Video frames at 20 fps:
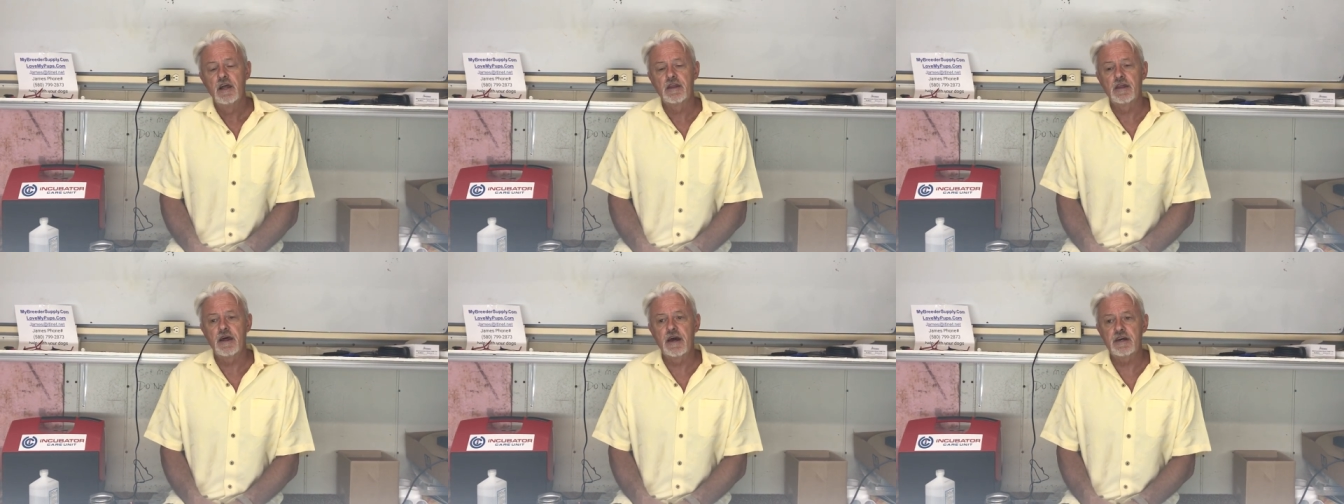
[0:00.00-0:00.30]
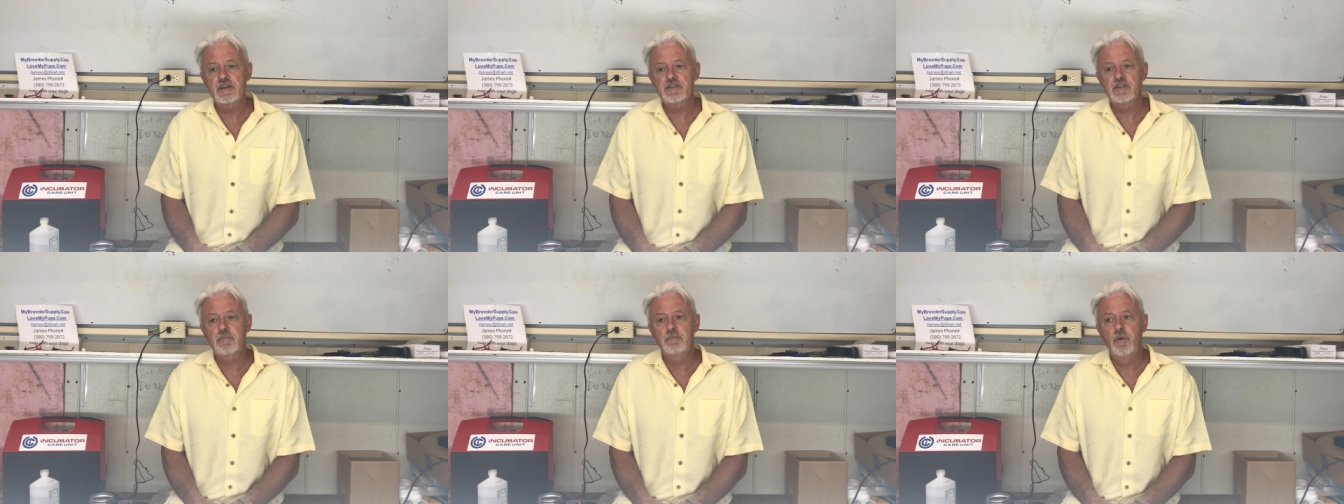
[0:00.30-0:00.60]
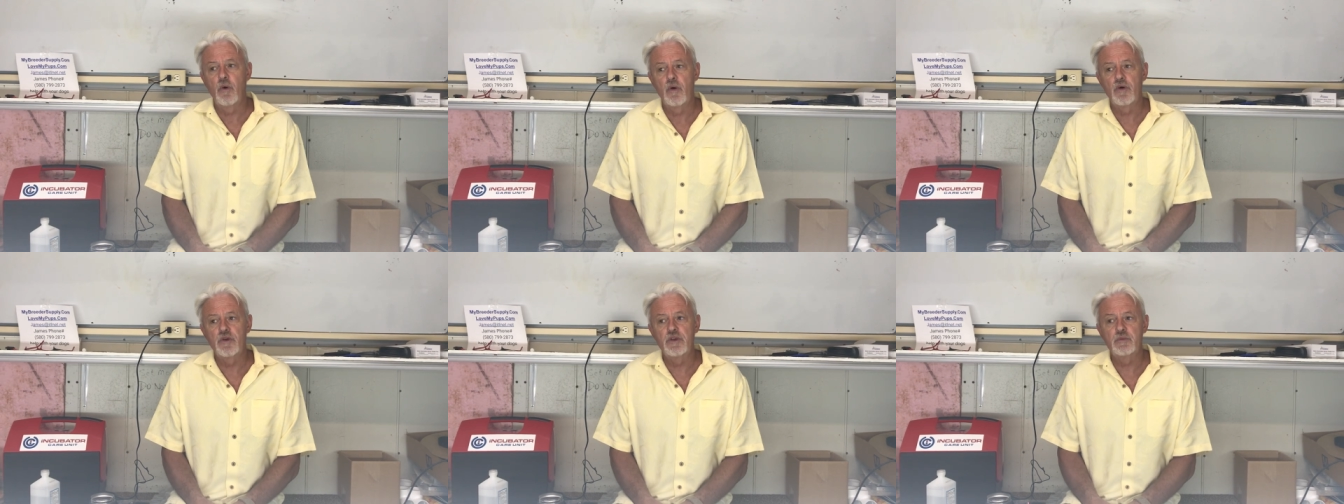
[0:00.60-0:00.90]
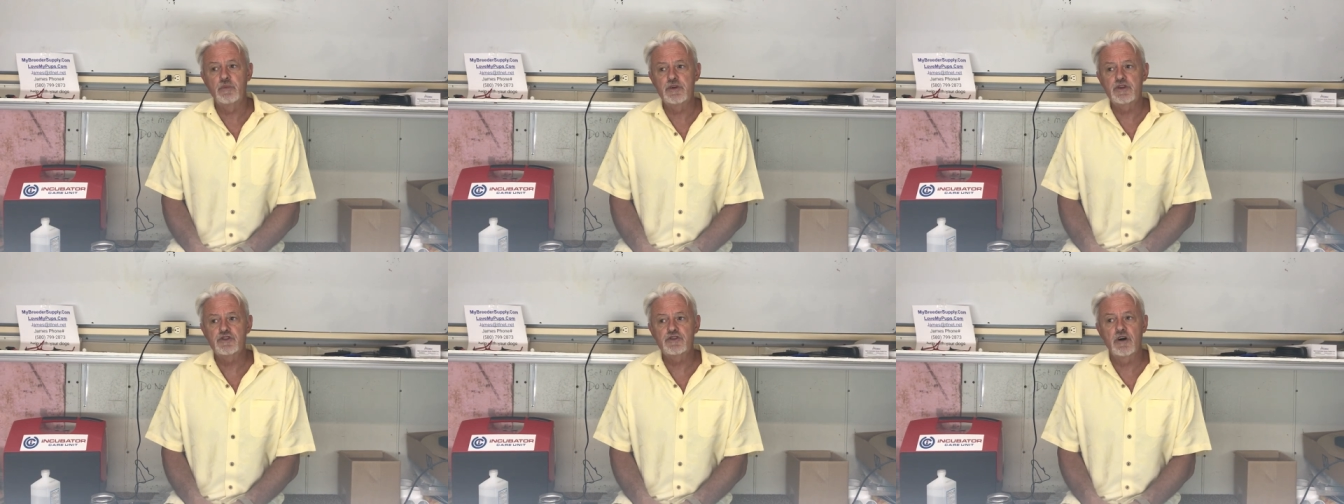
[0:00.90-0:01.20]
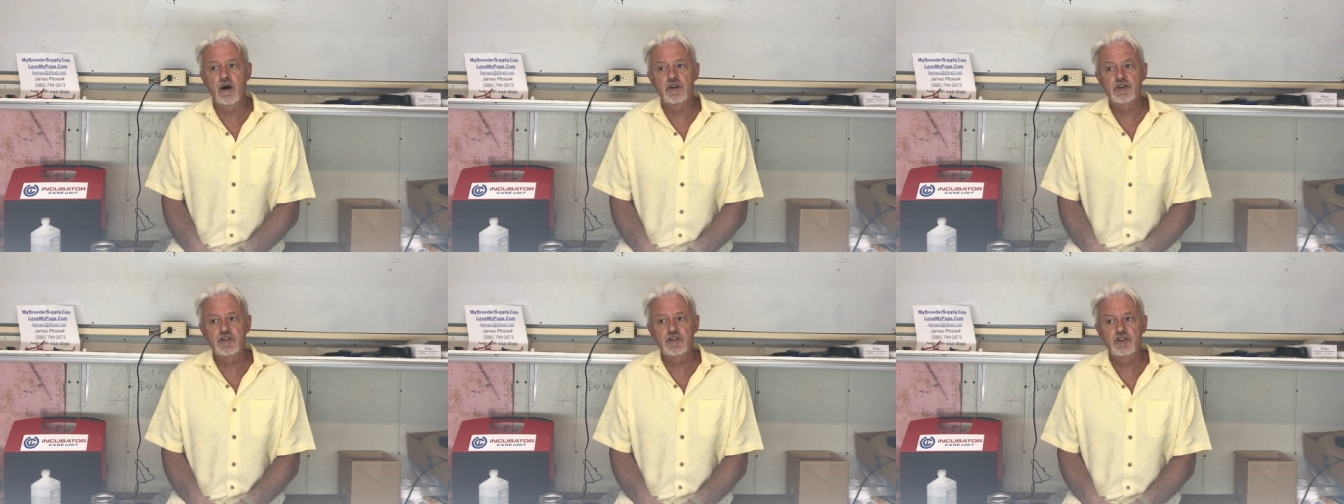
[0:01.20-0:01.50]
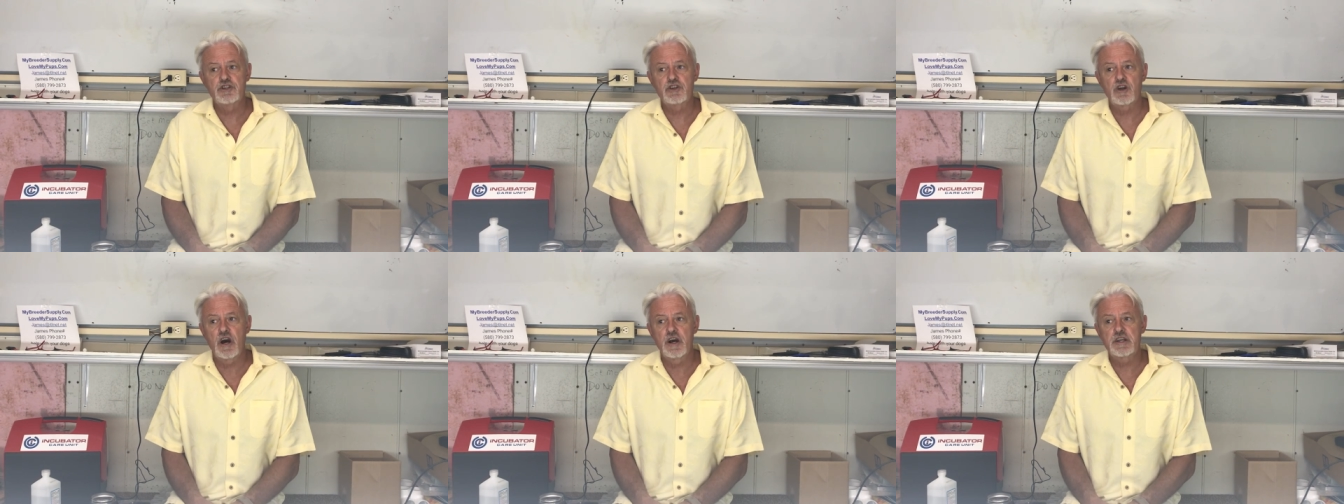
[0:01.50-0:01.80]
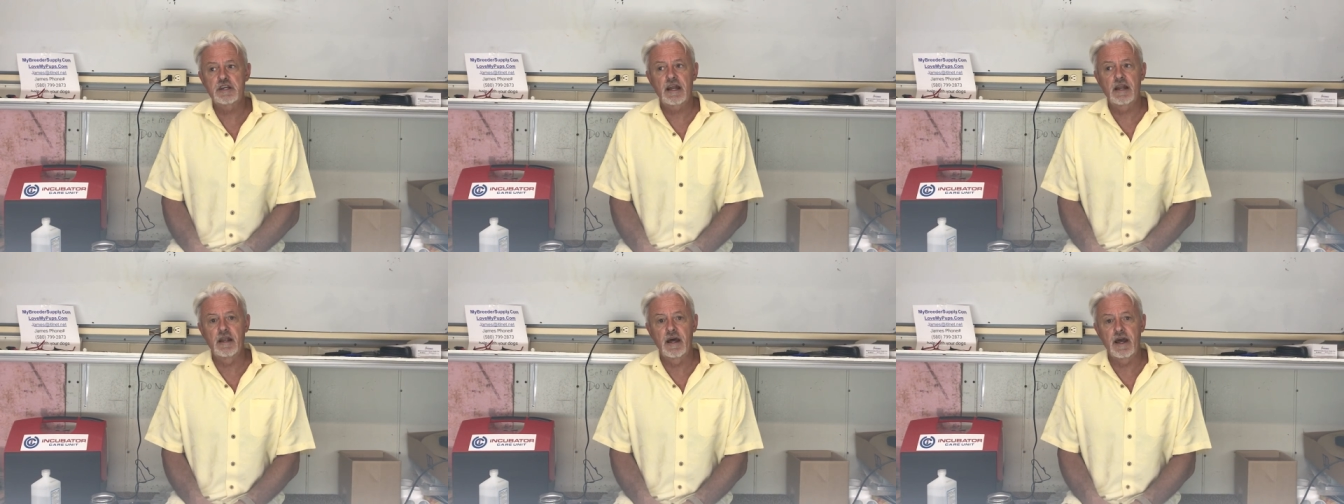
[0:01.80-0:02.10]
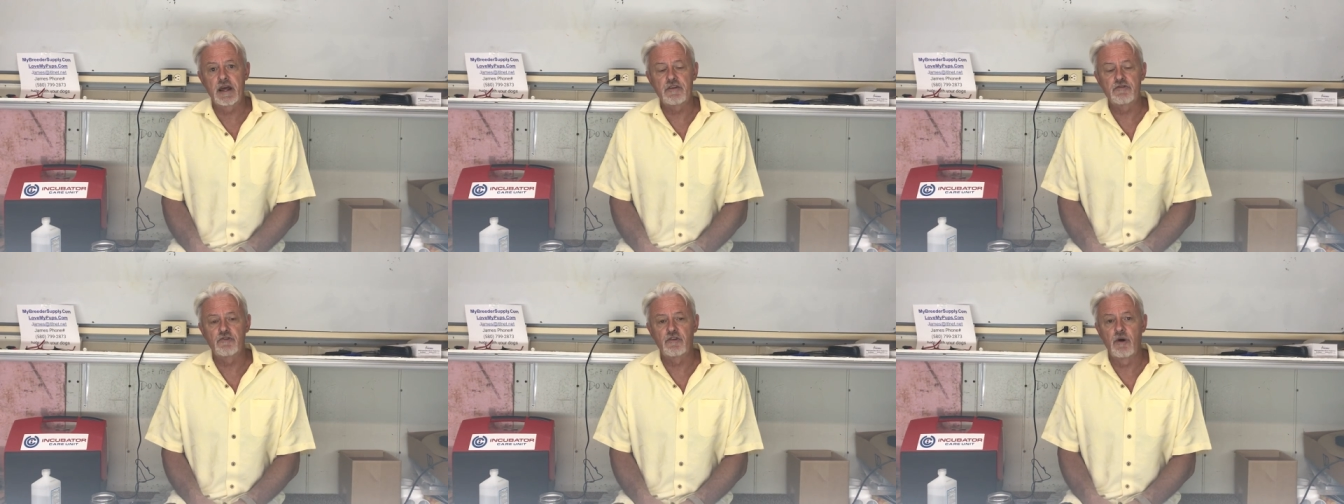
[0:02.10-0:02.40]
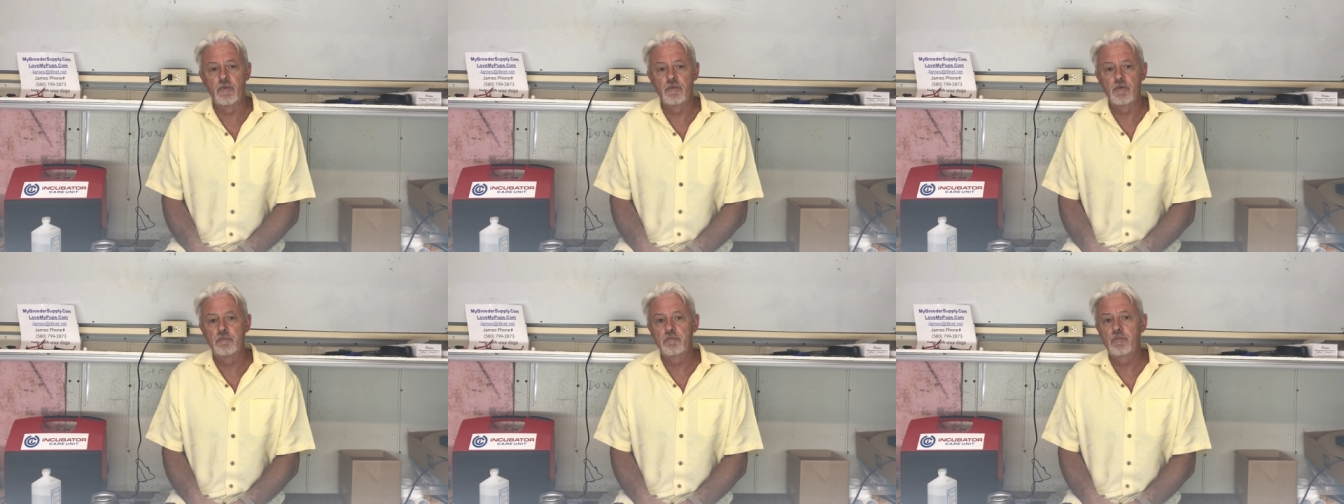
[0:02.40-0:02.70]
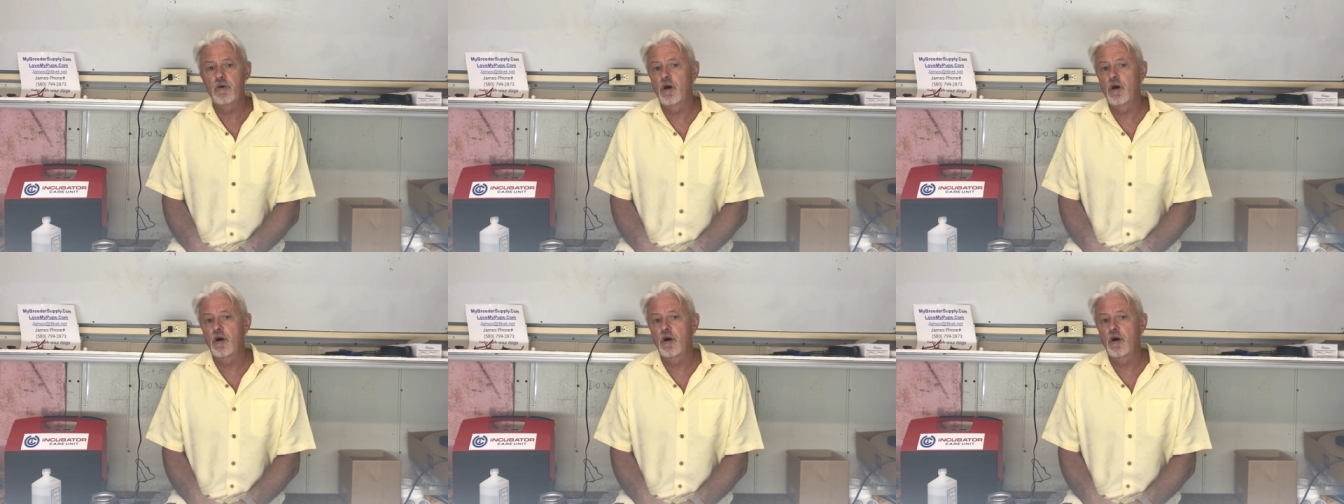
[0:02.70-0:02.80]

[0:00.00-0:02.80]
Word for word: that's the point that we start to try to collect from them,